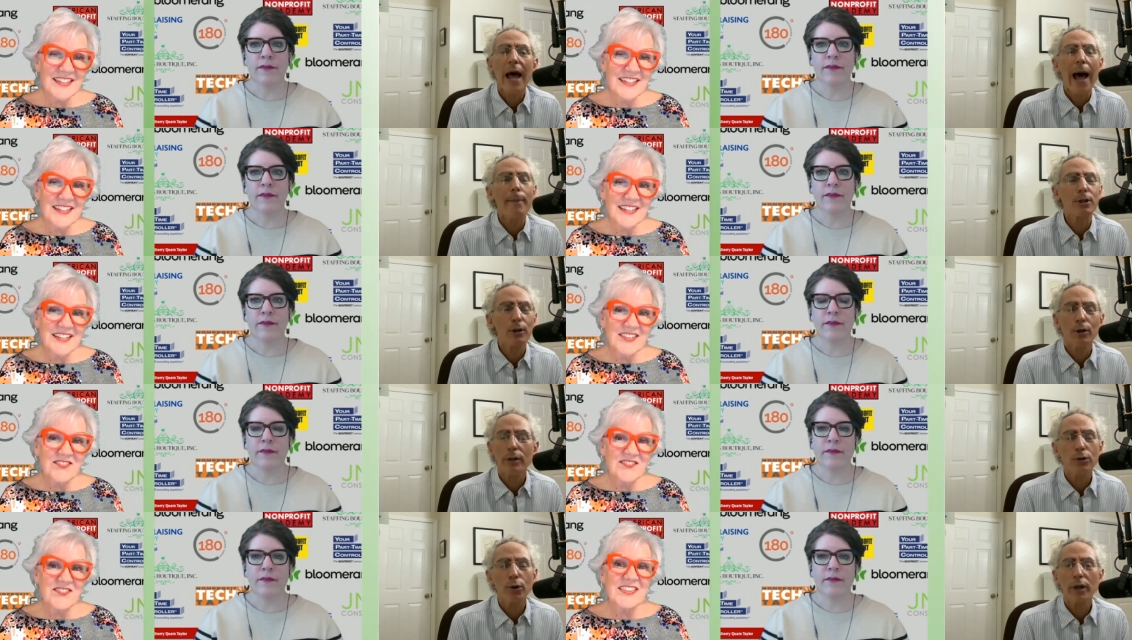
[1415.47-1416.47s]
Speaker 1: Absolutely,
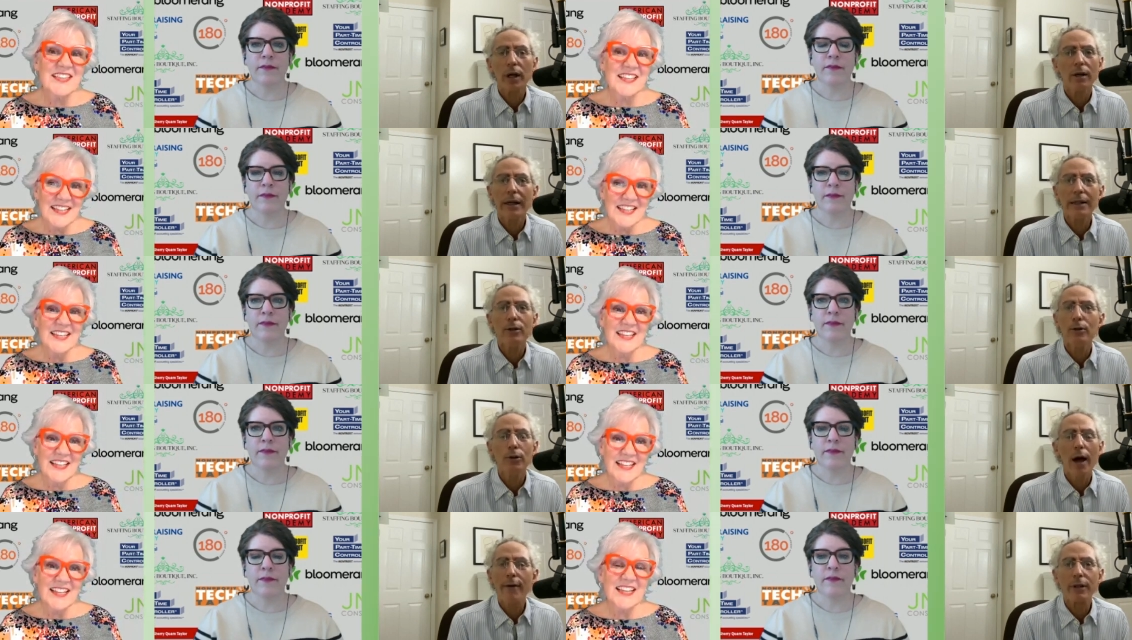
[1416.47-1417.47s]
Julia. It, you, you
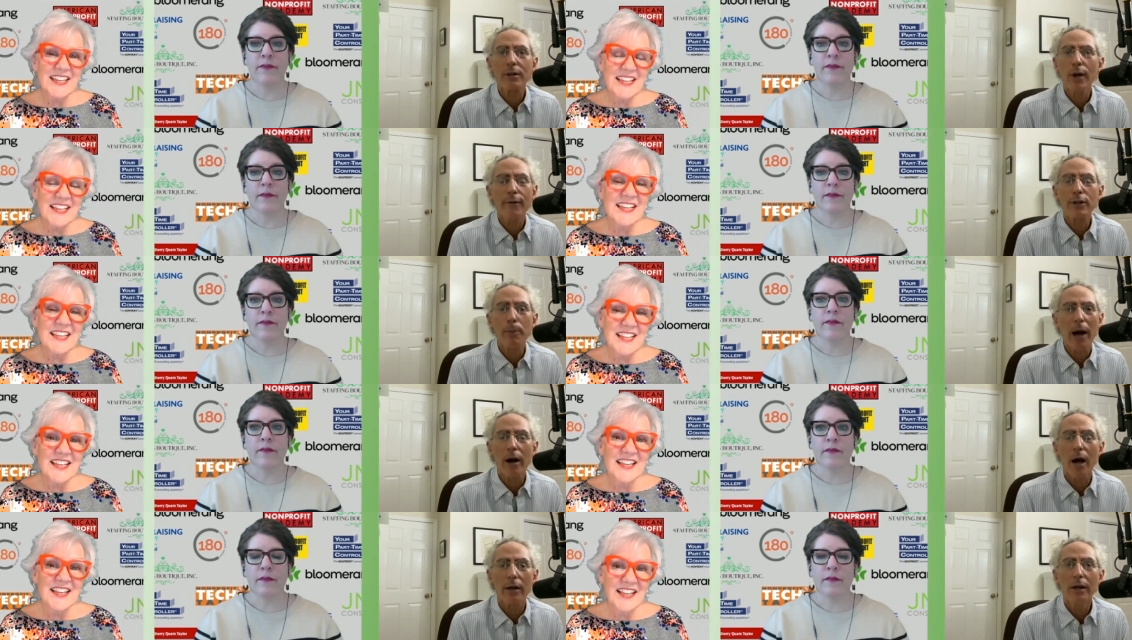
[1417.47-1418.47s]
have it, you have it spot
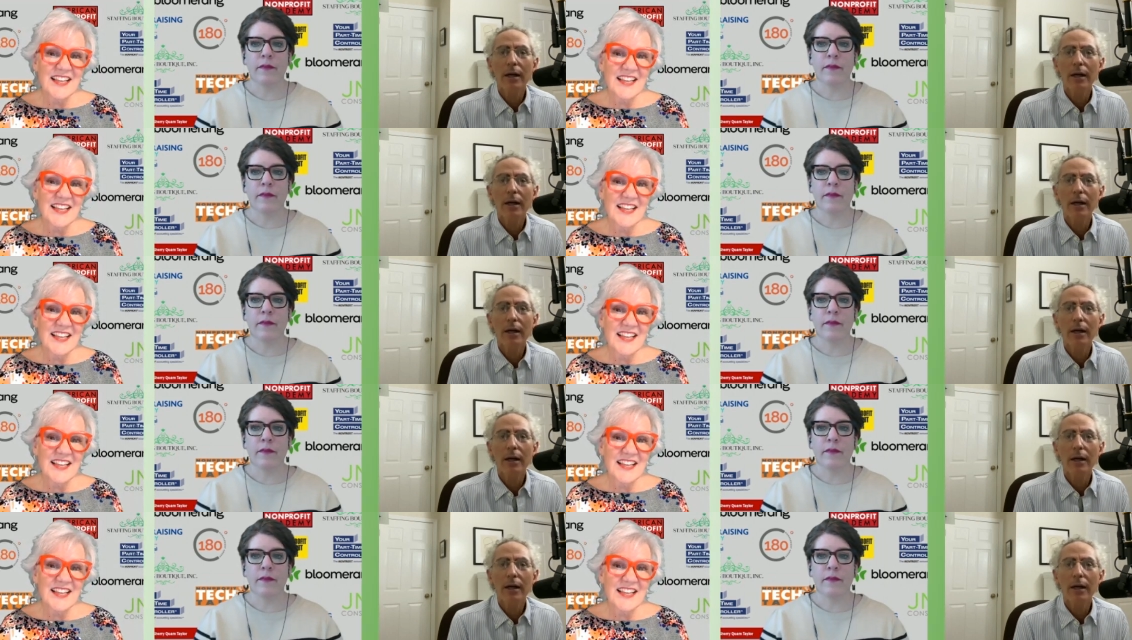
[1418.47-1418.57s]
on.